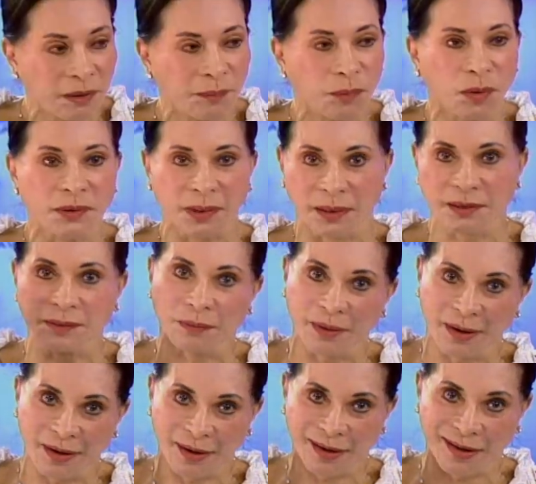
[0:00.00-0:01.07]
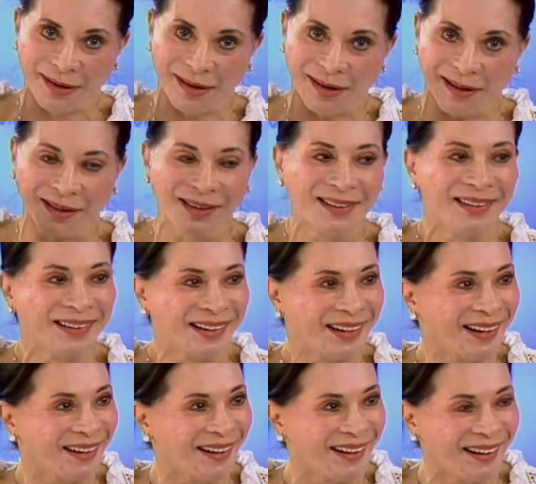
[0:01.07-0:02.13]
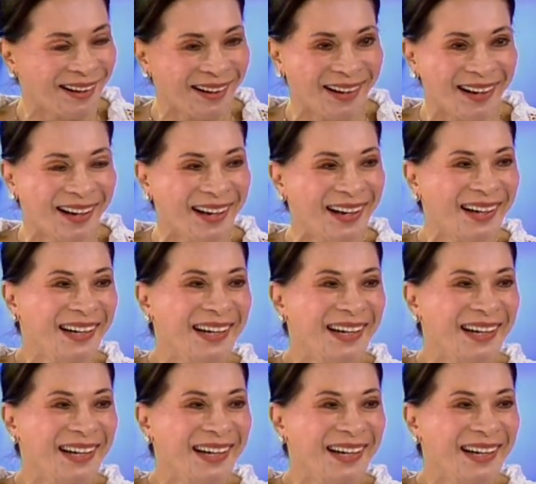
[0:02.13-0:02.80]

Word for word: books, I swear. Yeah, okay.